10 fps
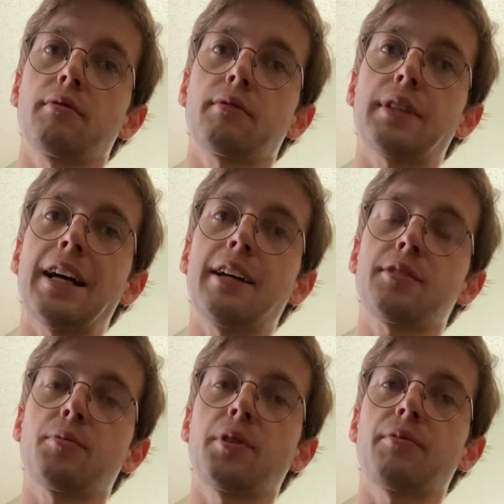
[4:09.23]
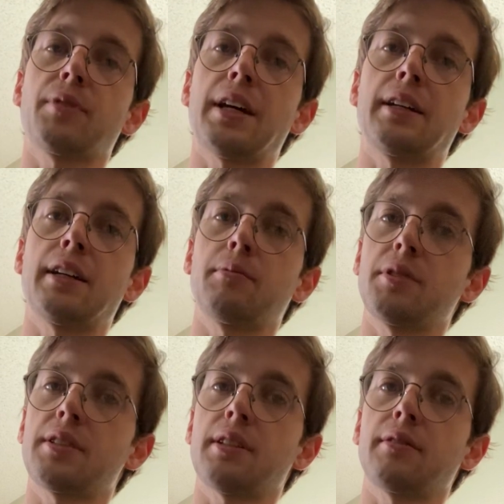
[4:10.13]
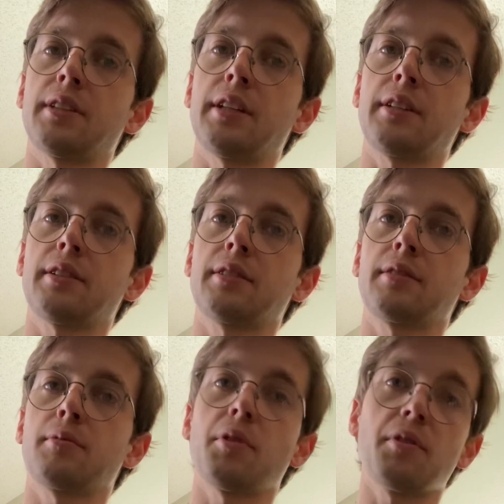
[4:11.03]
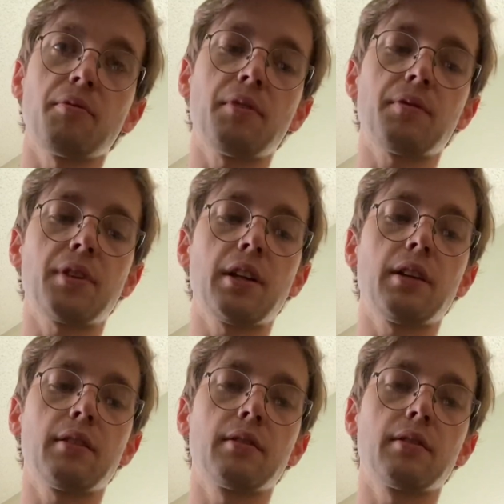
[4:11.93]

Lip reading: that's what a flat 9 would sound like with a 5th in it.